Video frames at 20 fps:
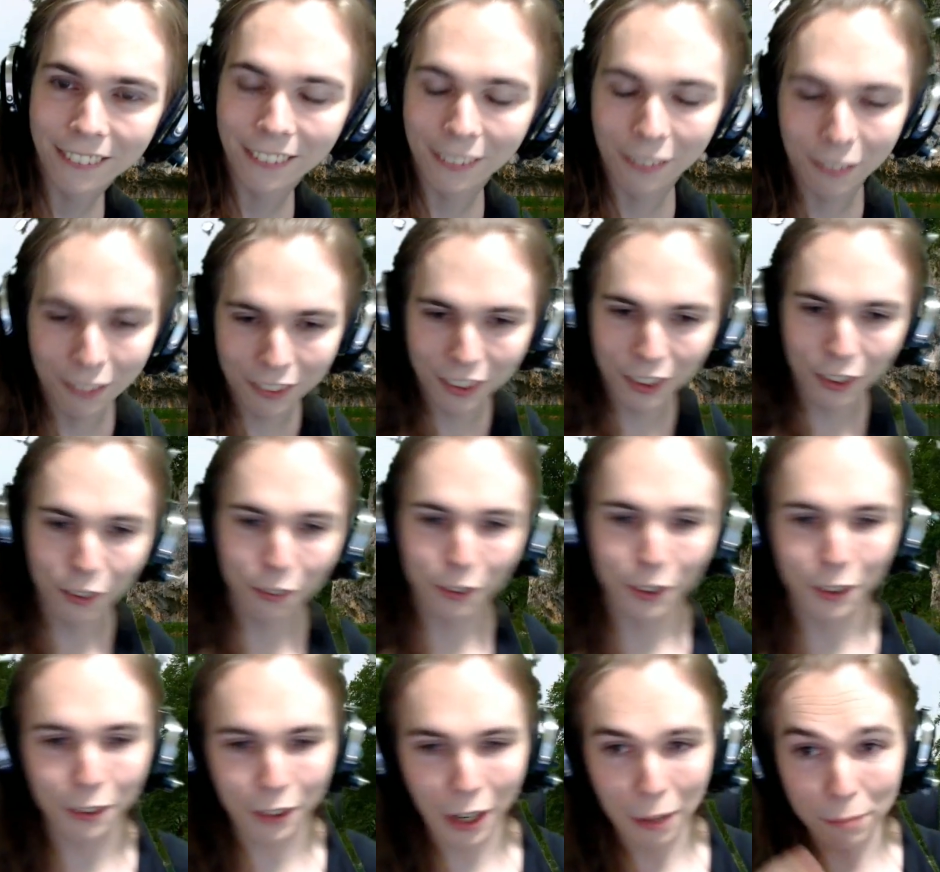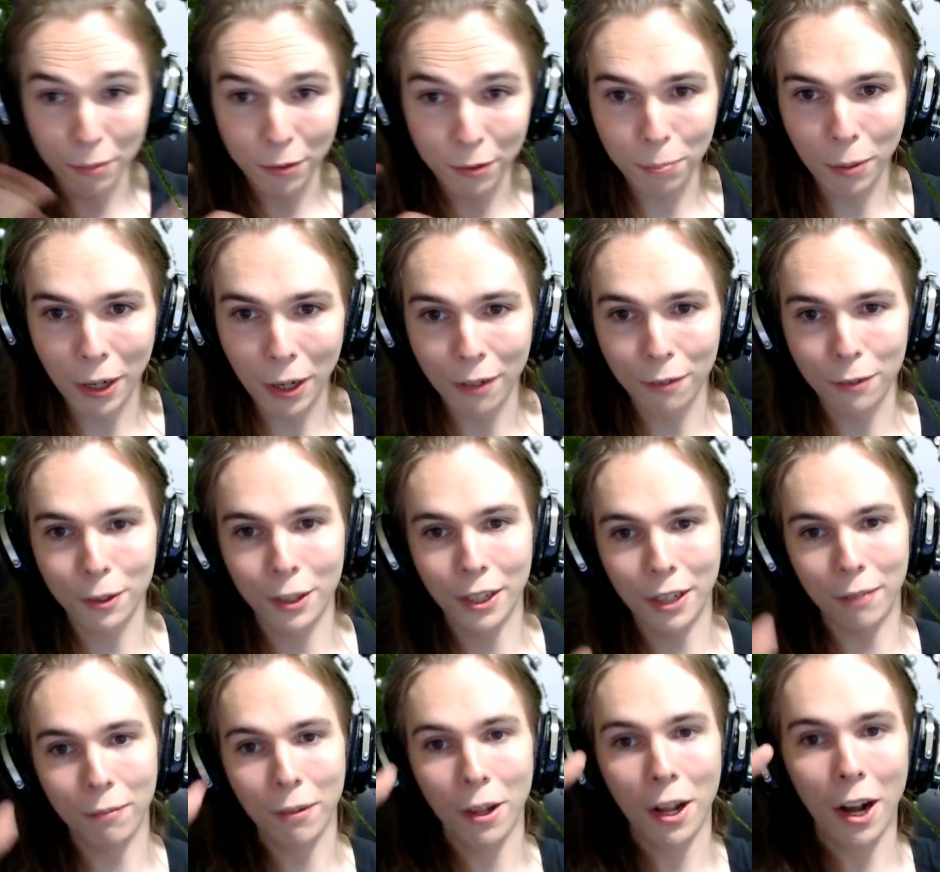lean over to grab this pile of wood,
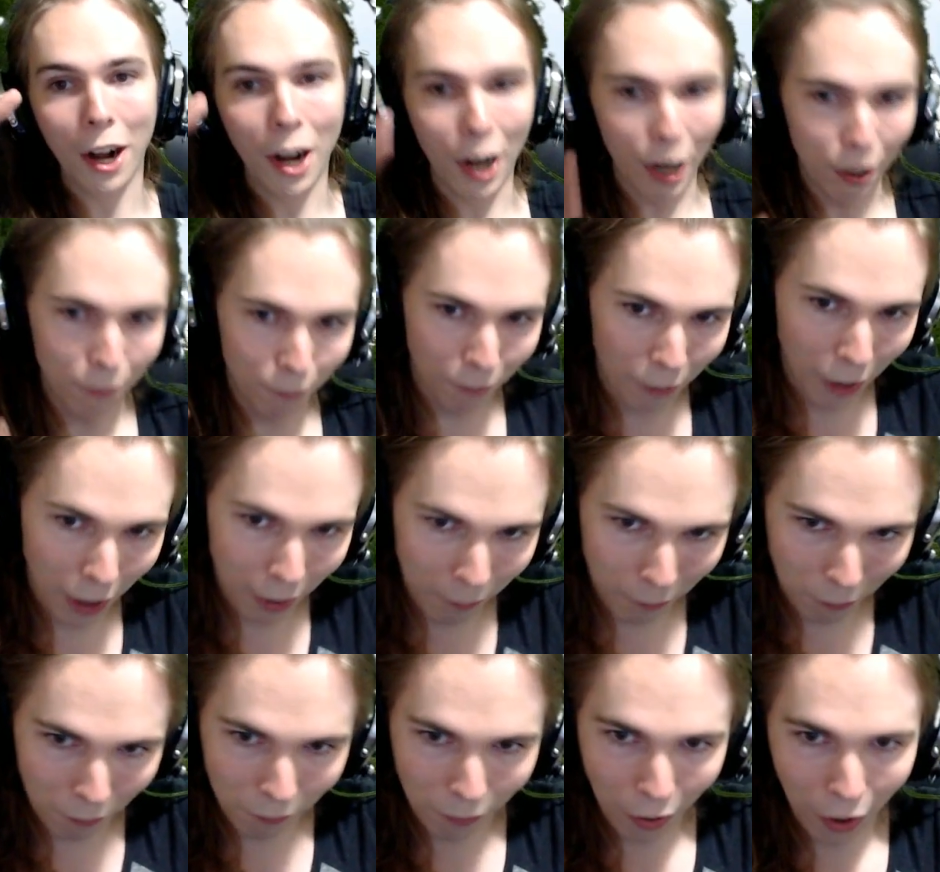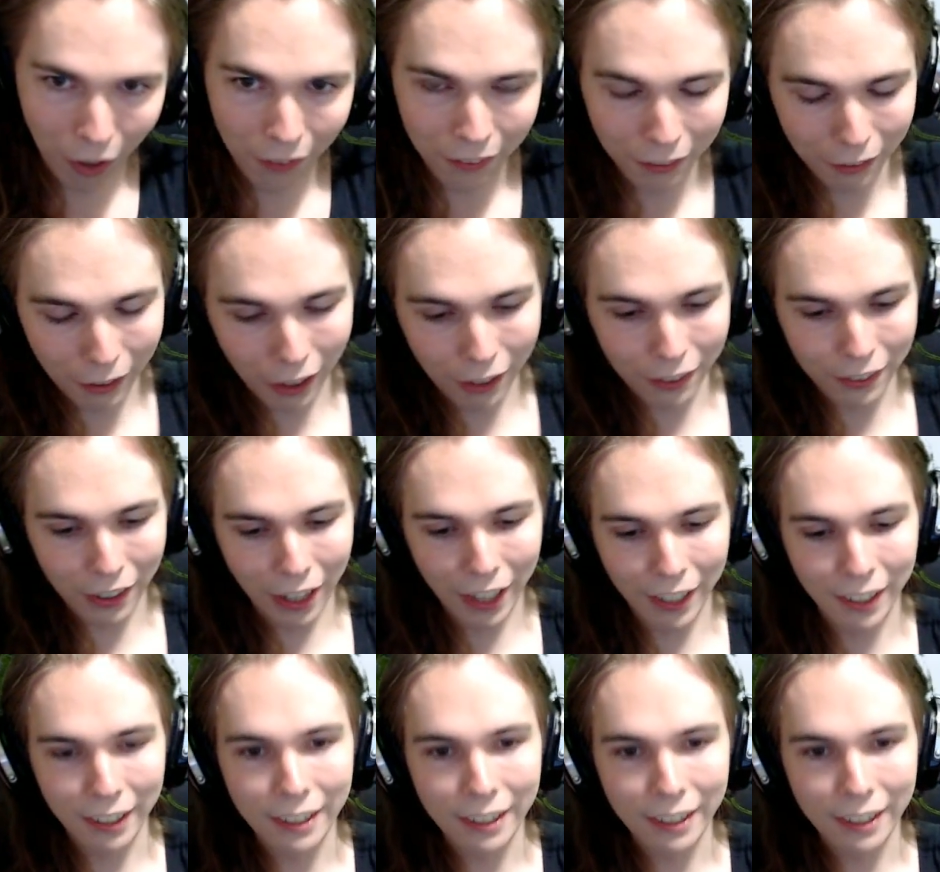and I'm on the ground like,